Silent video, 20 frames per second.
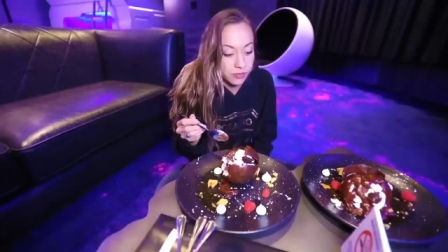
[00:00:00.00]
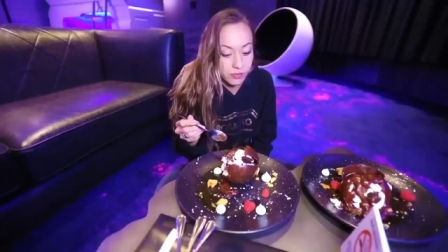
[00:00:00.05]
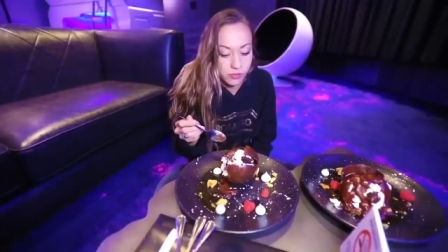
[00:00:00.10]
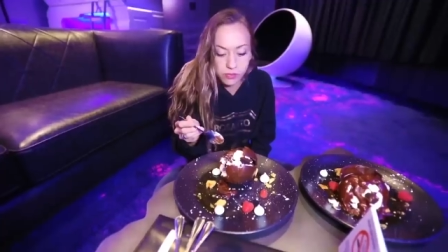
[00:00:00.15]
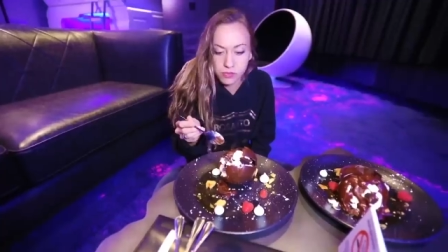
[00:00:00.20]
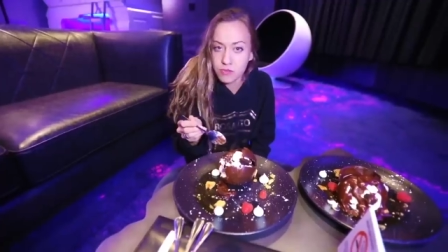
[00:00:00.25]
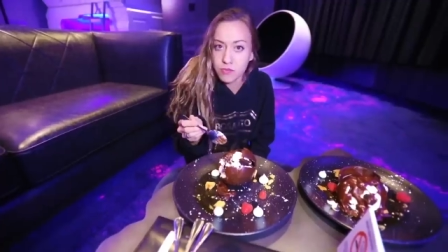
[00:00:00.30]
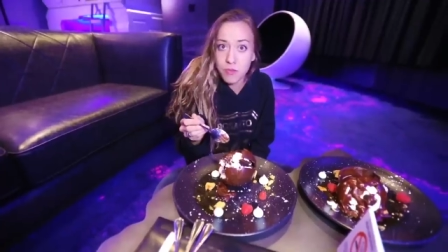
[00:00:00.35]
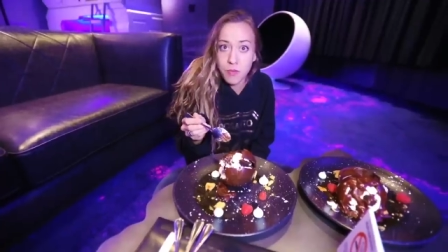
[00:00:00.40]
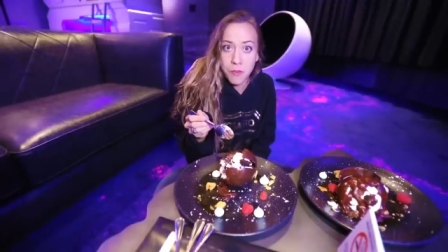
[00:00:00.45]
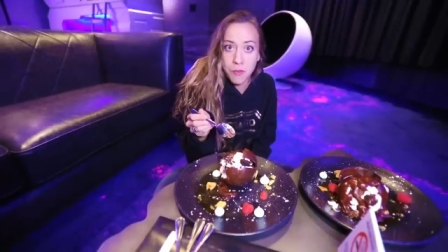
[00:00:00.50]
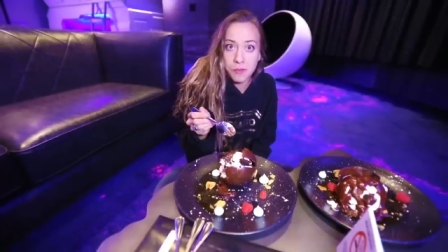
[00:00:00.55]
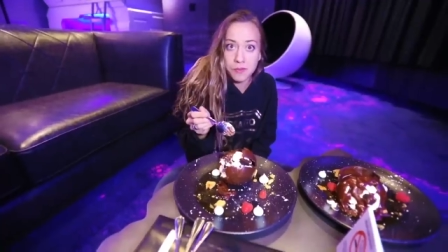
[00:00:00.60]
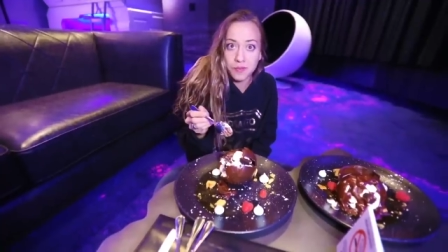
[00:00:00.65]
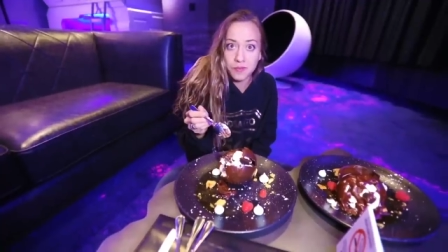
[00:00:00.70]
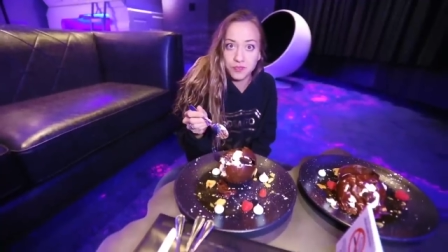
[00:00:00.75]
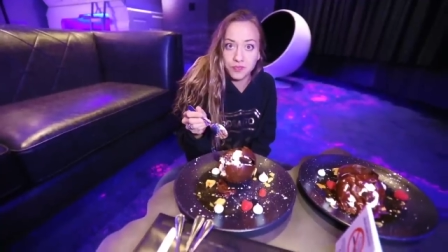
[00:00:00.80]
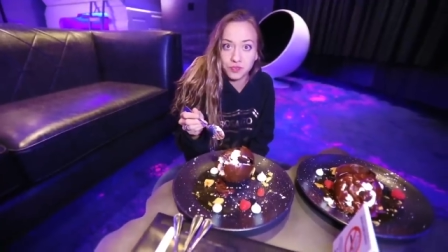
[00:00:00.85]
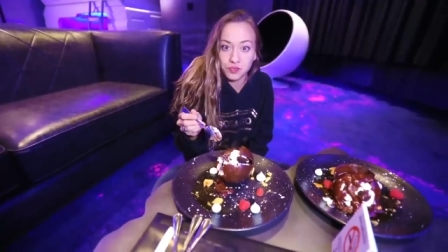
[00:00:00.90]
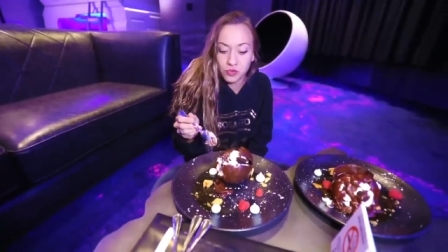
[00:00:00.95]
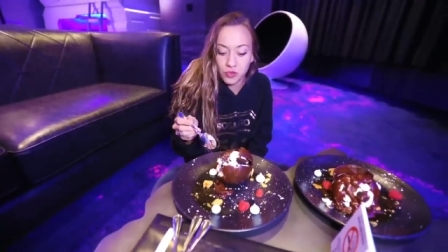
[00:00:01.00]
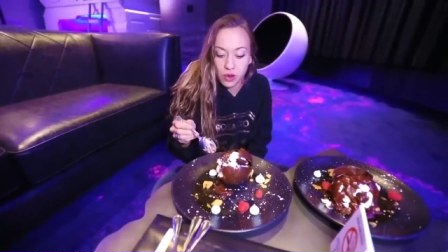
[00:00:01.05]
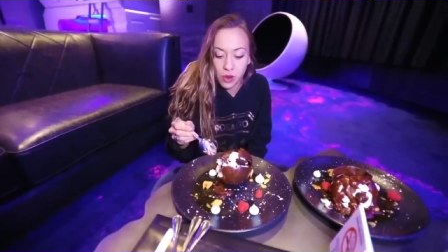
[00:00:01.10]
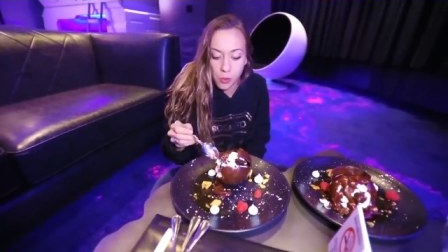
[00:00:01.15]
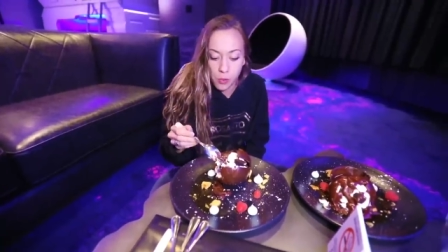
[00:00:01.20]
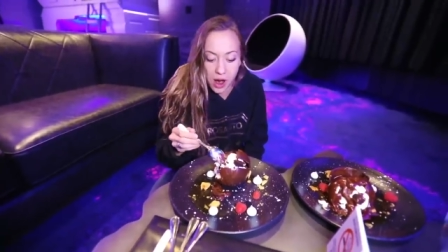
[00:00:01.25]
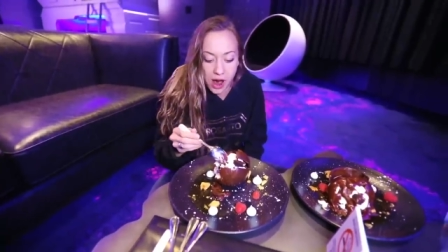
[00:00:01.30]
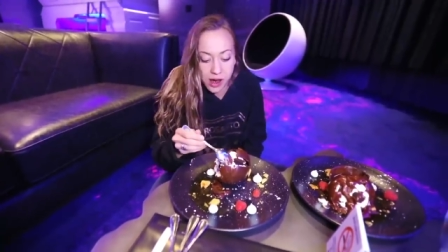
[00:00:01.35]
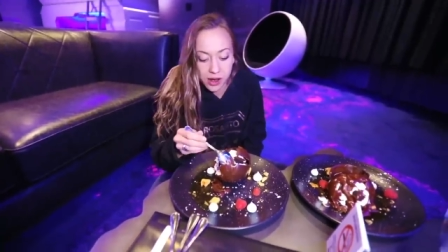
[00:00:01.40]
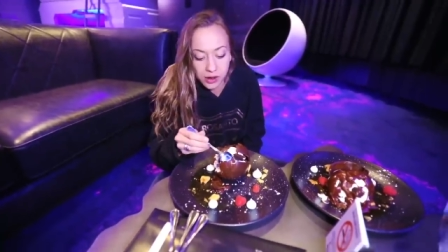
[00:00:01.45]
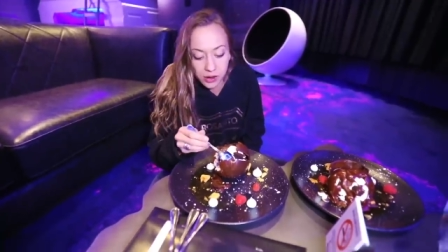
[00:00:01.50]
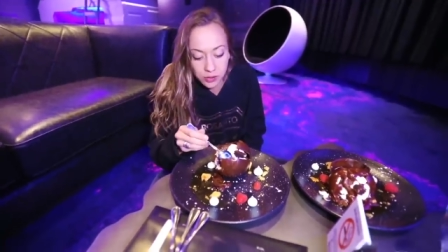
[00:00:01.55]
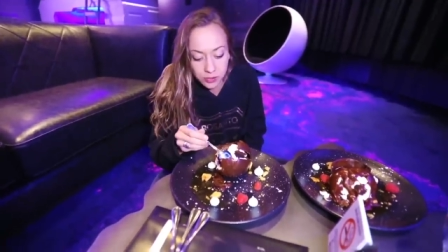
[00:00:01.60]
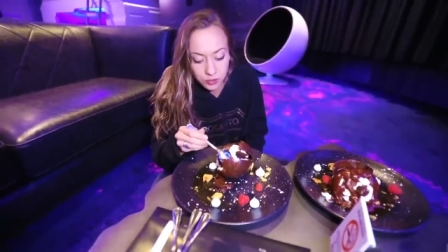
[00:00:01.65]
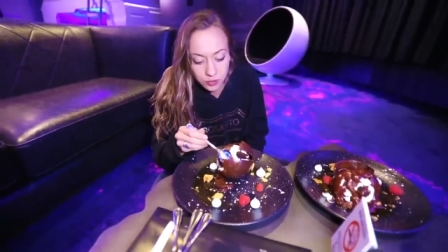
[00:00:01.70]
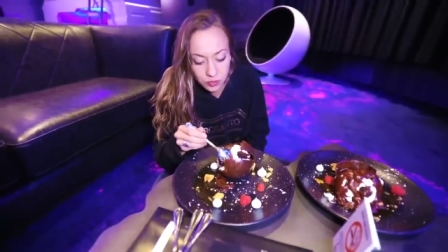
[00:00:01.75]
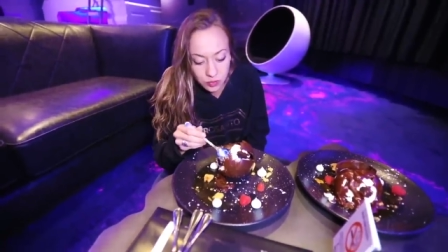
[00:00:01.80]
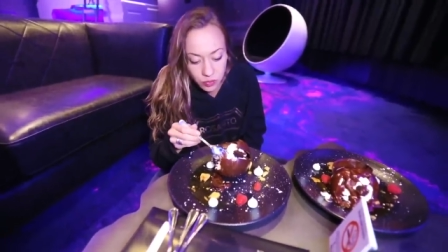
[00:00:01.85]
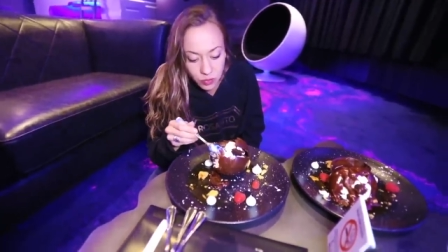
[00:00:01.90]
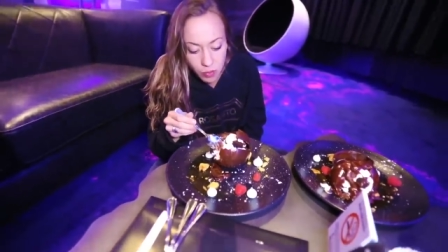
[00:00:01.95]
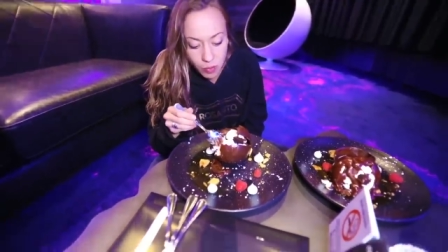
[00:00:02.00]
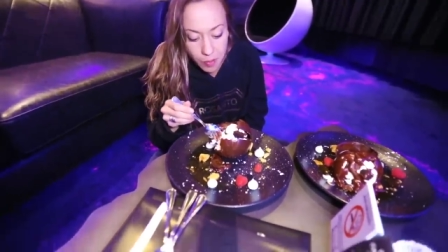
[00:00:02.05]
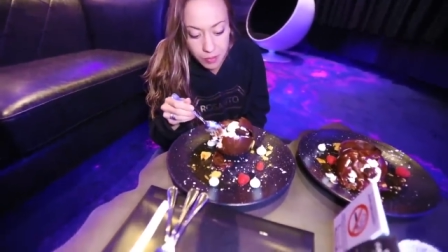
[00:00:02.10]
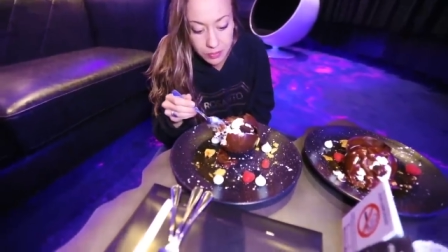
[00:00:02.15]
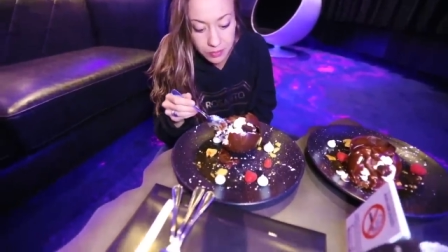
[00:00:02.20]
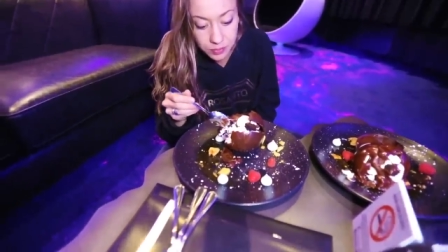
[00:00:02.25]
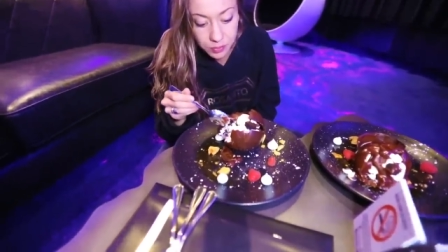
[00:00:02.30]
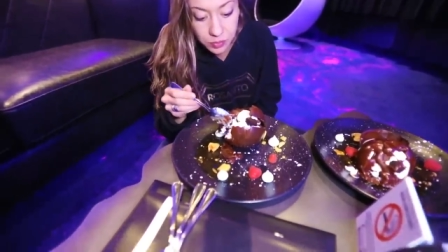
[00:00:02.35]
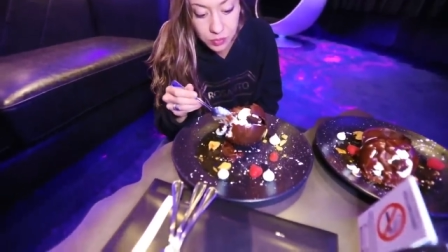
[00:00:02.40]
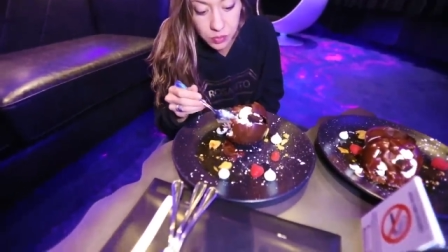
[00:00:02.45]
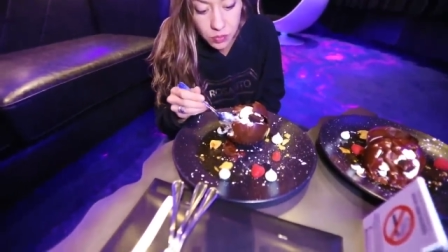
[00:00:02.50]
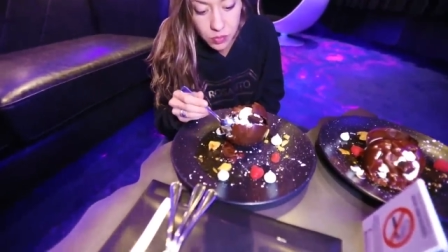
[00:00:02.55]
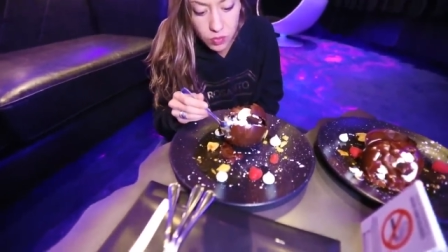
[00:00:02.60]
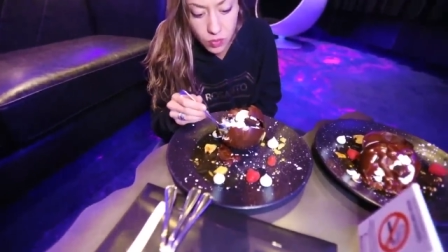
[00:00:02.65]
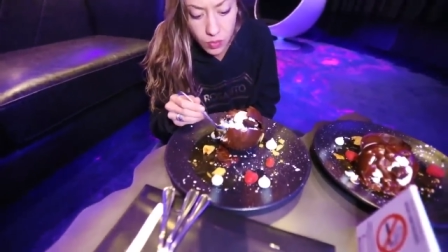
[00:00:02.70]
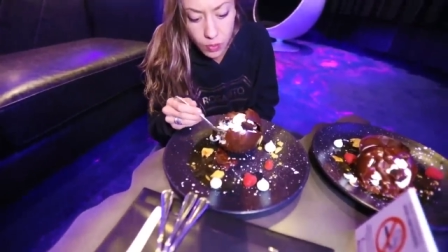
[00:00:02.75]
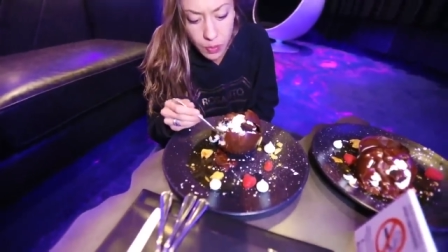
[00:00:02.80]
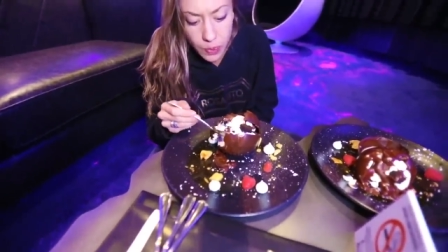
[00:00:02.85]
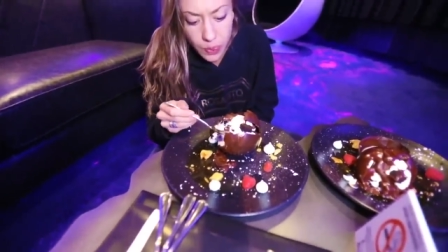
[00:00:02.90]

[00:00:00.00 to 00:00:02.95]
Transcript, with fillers: Yeah. Wow. I mean, how could it not be